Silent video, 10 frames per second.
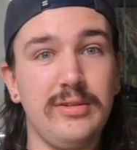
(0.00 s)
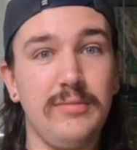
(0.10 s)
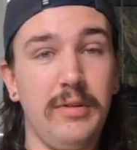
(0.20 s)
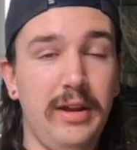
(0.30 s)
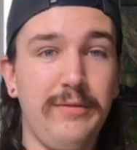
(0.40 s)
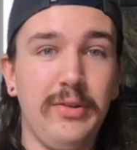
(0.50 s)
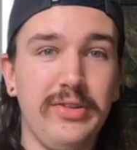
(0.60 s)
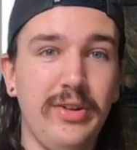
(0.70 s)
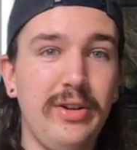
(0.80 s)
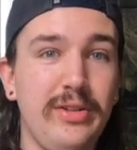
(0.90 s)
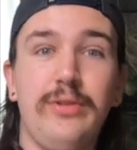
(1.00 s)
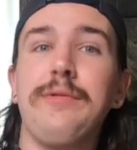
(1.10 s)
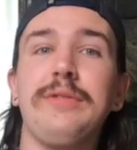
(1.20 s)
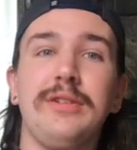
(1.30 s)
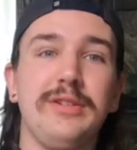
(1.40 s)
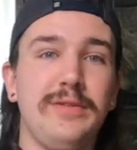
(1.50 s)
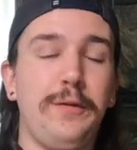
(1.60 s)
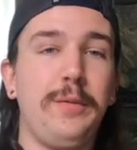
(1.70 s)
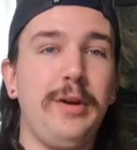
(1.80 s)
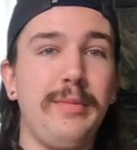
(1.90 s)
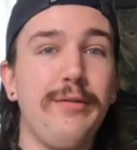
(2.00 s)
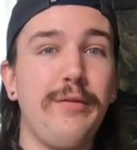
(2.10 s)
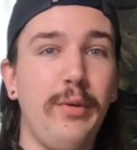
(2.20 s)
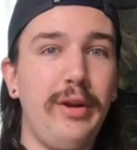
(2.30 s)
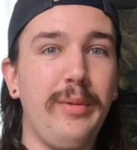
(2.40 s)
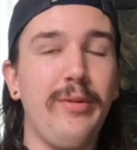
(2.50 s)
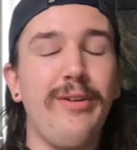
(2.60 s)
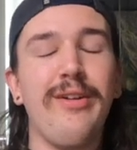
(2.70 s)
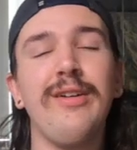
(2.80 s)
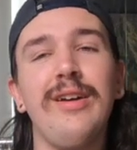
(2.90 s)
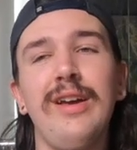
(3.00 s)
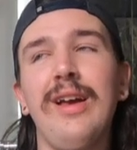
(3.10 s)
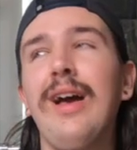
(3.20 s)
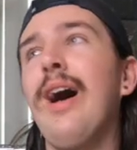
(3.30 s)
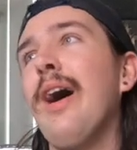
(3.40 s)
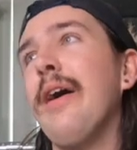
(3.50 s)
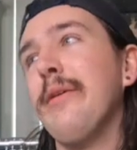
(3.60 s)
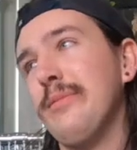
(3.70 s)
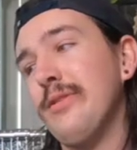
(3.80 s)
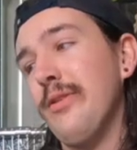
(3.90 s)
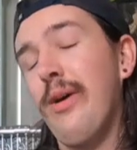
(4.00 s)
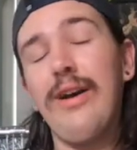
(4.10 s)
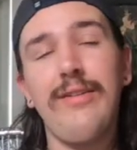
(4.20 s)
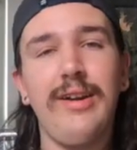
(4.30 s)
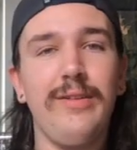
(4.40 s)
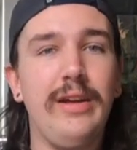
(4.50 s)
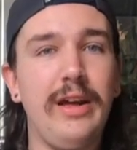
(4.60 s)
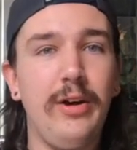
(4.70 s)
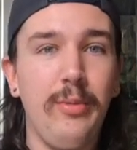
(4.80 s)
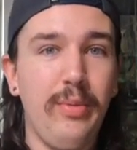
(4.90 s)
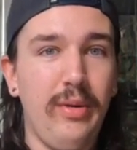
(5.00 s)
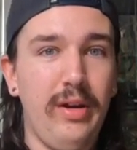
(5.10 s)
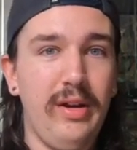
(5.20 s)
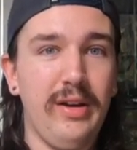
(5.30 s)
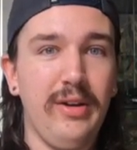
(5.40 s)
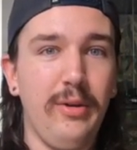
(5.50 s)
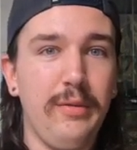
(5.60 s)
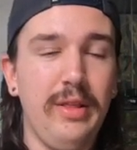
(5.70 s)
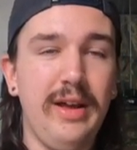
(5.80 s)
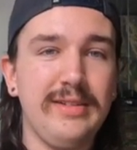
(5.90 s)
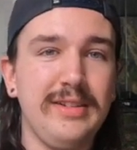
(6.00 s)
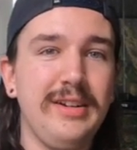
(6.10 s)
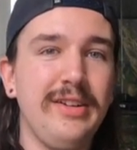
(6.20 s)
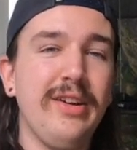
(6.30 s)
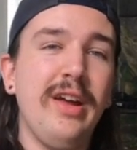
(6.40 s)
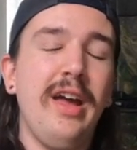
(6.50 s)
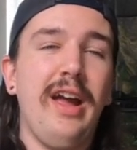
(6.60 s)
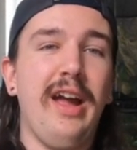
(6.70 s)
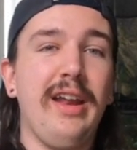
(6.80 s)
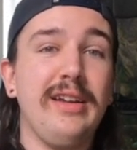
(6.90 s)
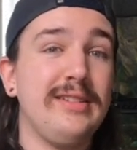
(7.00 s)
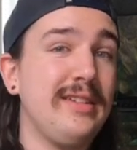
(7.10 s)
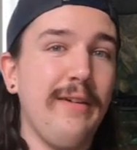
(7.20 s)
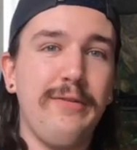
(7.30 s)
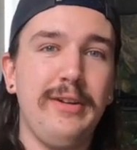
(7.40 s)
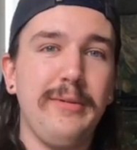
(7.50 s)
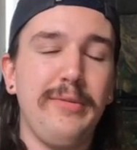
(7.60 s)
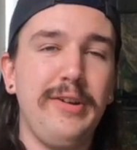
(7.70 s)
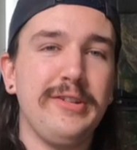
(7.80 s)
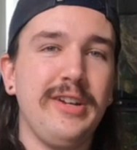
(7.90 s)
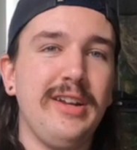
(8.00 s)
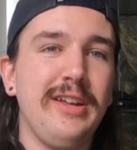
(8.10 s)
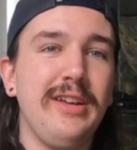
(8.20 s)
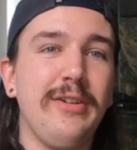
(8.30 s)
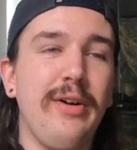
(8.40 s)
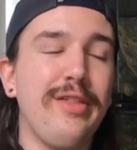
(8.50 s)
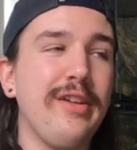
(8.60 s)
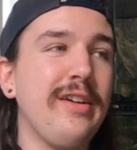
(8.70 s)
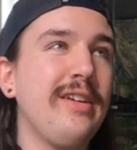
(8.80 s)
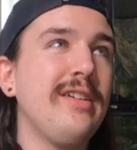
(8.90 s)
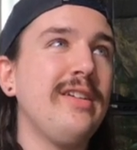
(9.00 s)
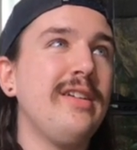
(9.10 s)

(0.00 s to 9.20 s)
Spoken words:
when I first started, so I wasn't just filming on my phone anymore. So I've had a lot of help over the last year, and I definitely appreciate it. You know, I think